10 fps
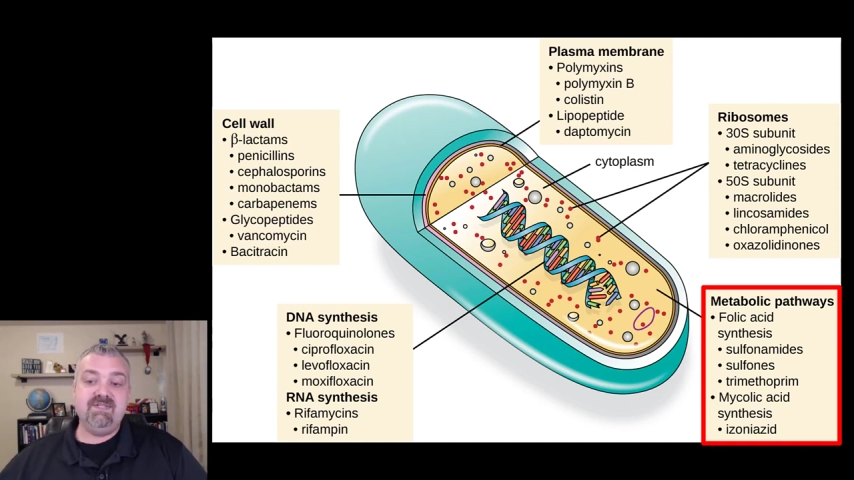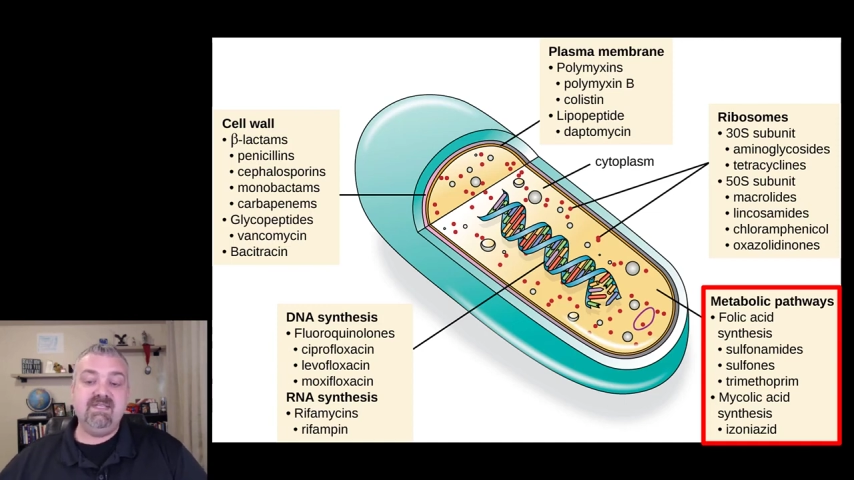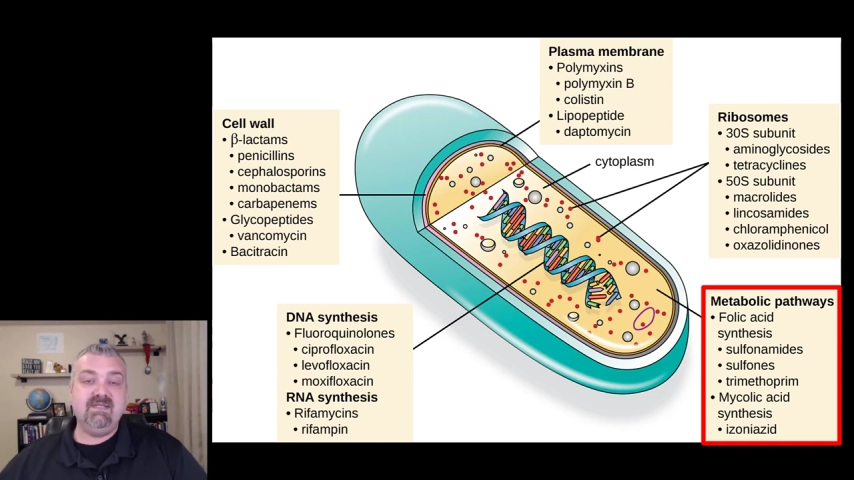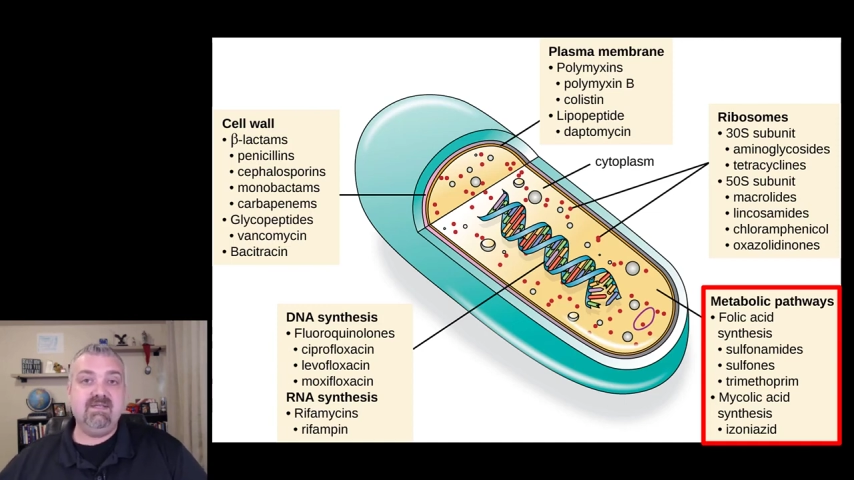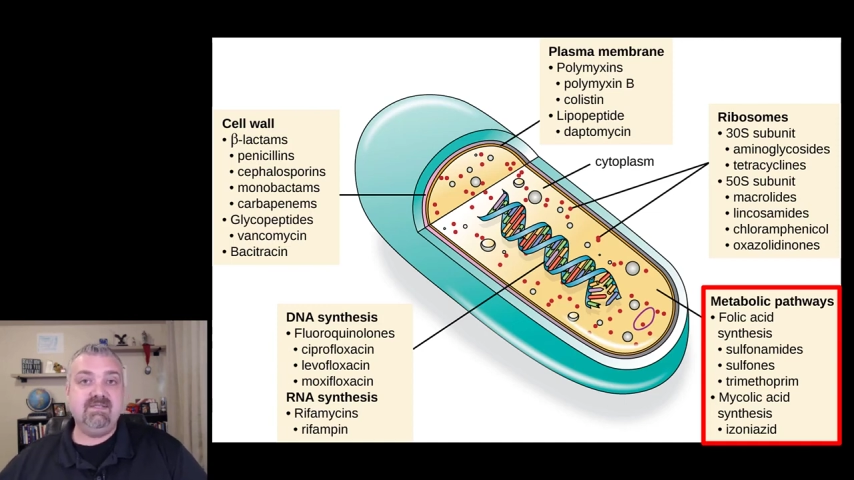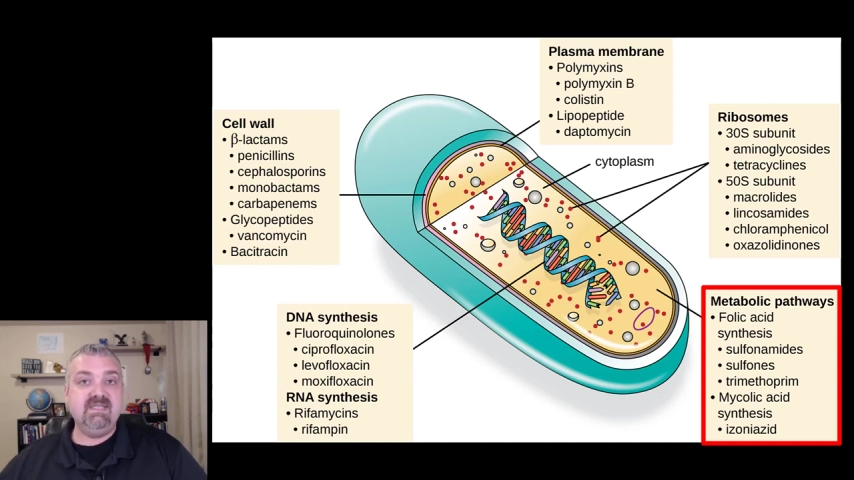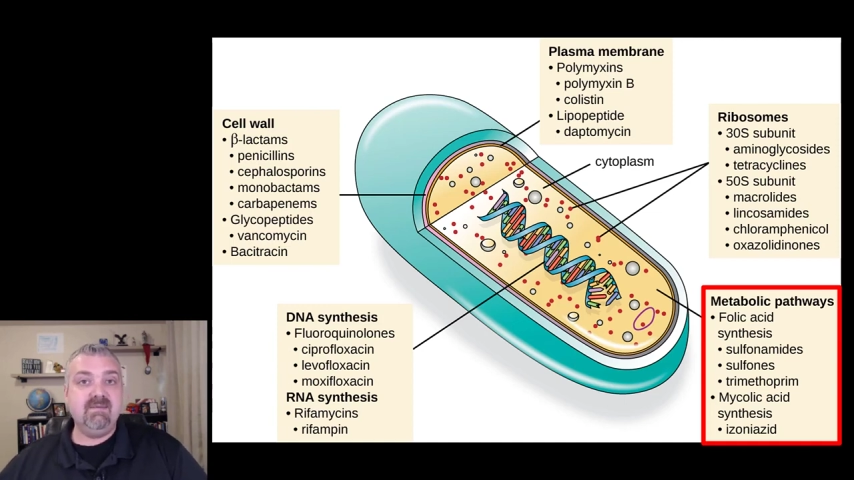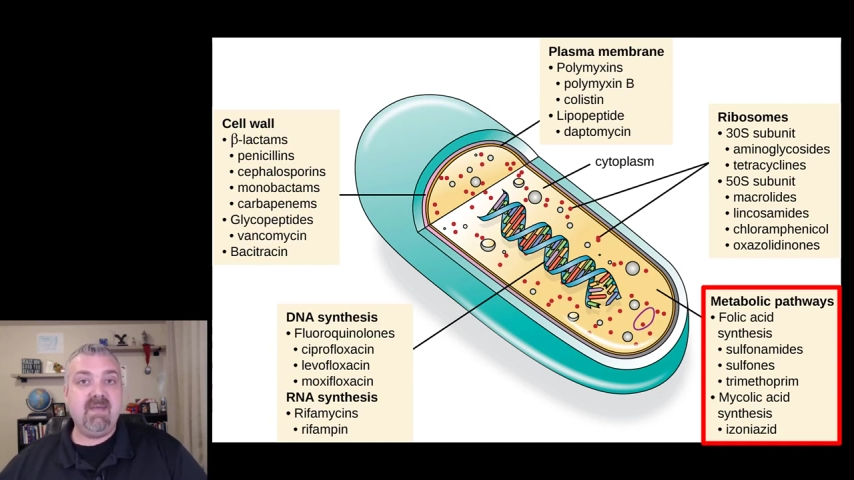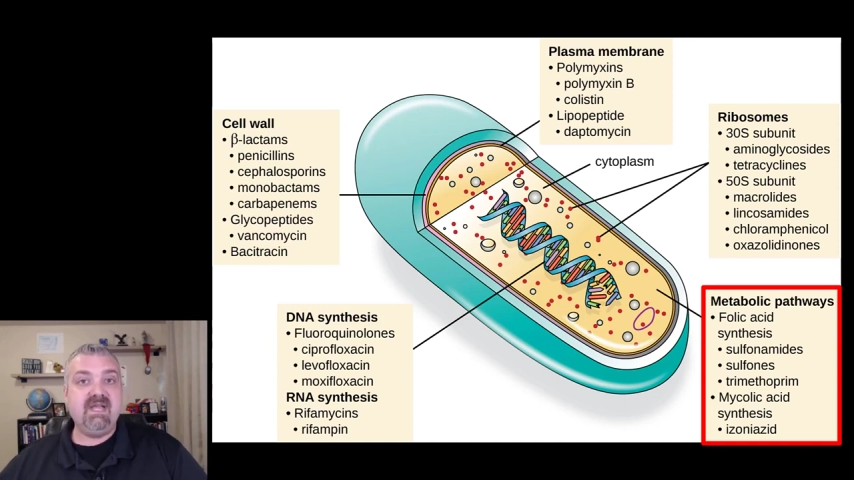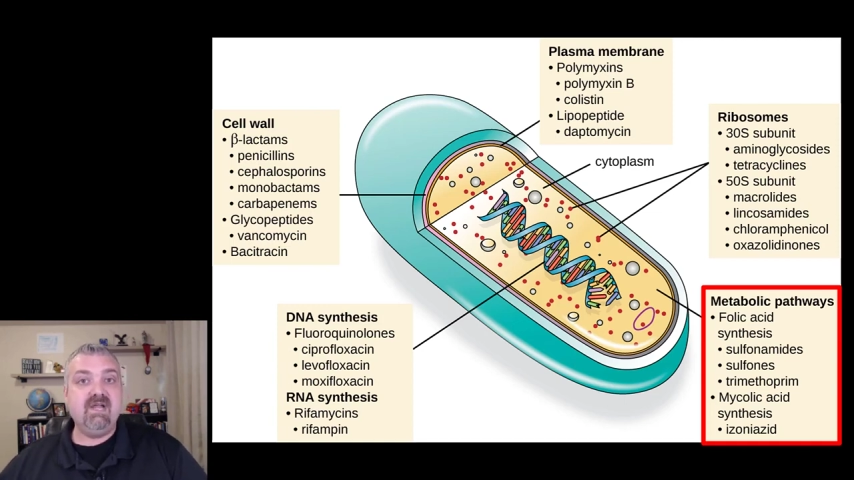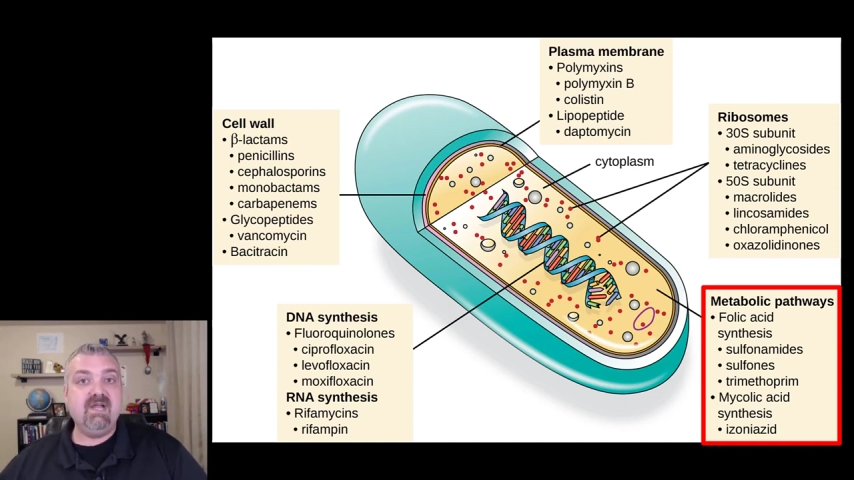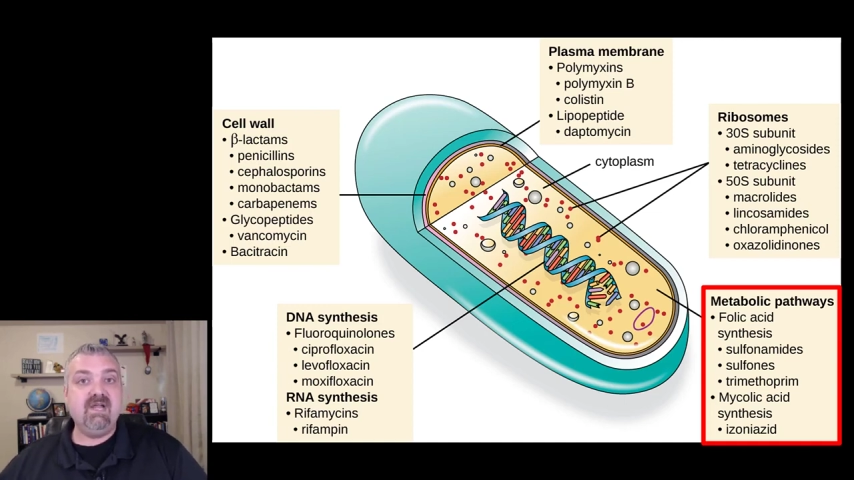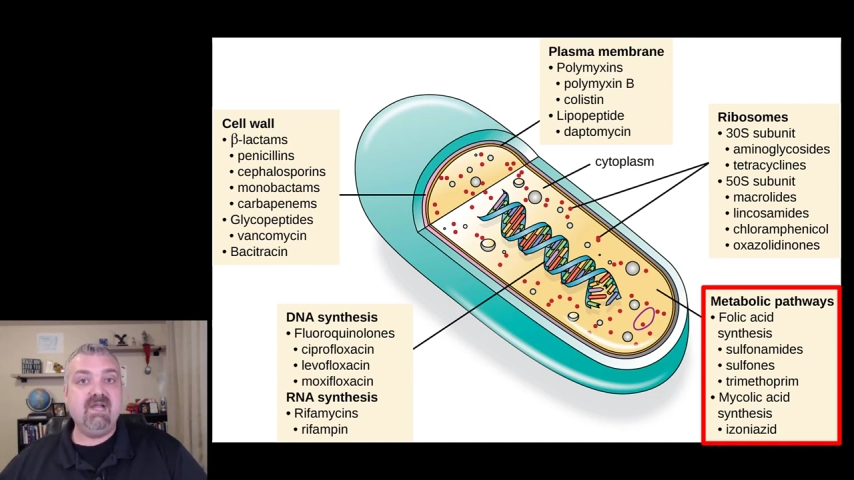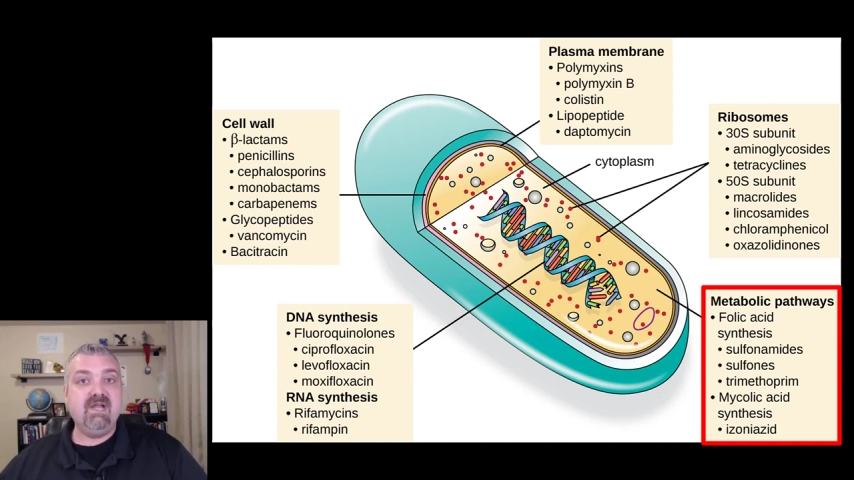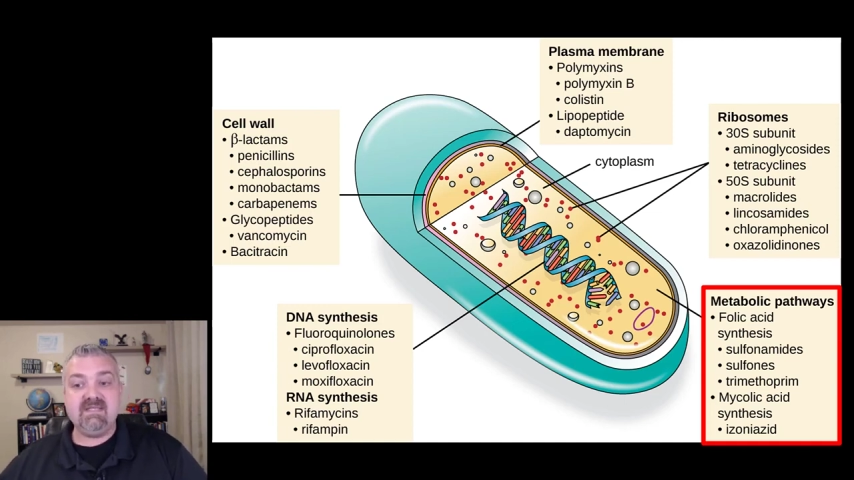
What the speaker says: you see the mycolic